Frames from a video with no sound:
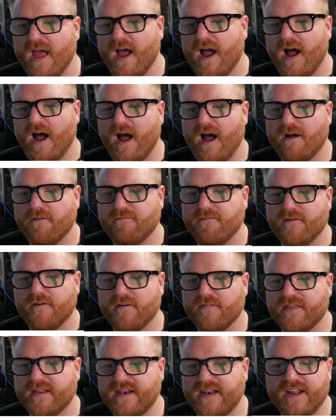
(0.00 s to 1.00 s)
uh, for
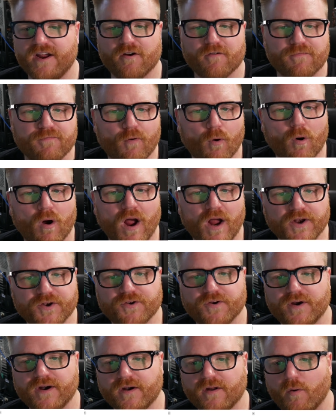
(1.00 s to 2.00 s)
the near
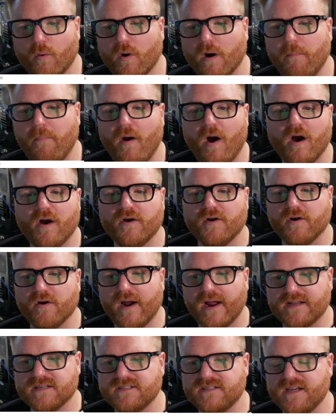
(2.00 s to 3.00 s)
400 or a partner
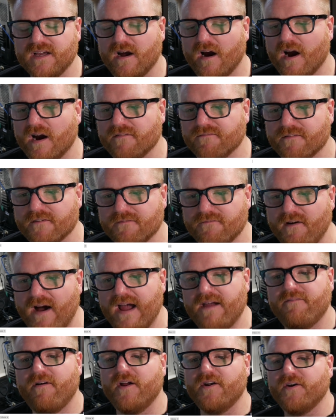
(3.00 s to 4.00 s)
XT card for
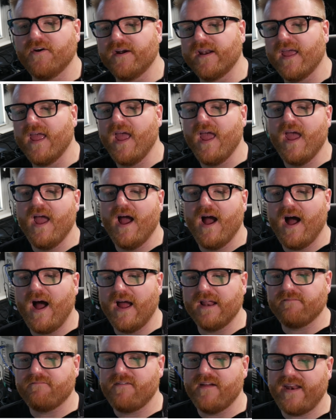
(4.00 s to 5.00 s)
500? Uh,
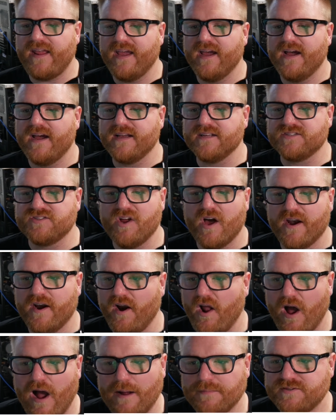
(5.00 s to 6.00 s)
NVIDIA is not an
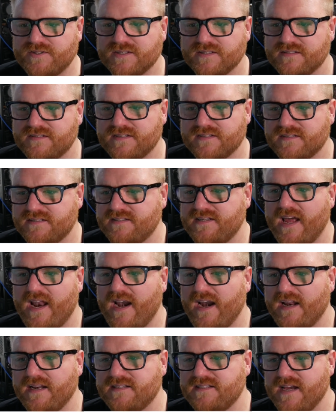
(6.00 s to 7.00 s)
option since
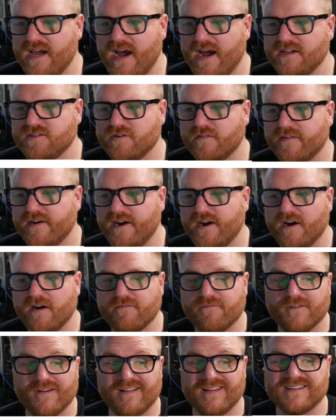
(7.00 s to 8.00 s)
1080 Ti is over here
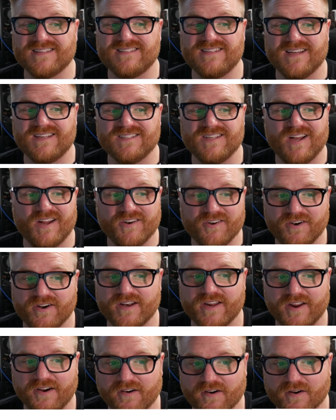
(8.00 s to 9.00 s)
for like 600
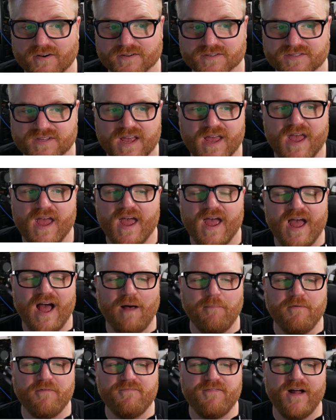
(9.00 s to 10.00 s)
euros.
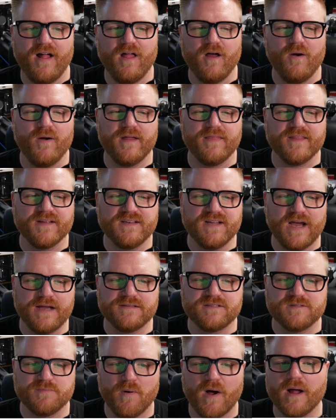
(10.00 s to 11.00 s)
Help a fellow in the
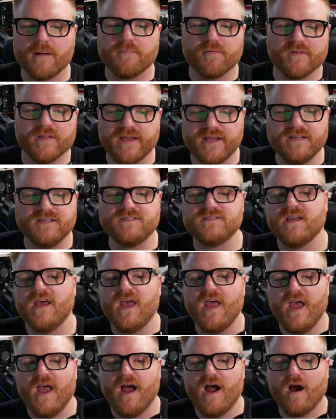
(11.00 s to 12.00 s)
tight spot, please.
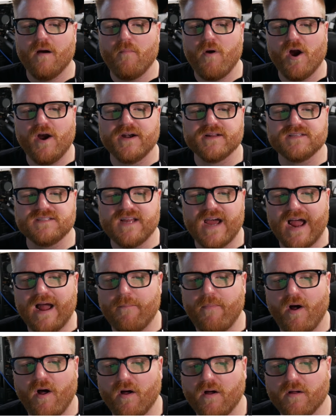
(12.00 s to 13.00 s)
Our market is
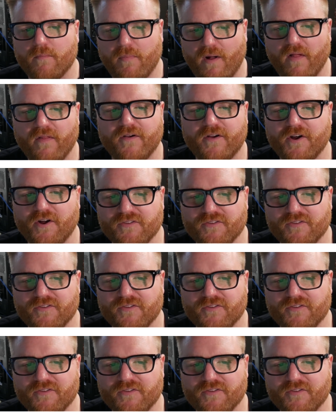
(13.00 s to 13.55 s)
diabolical.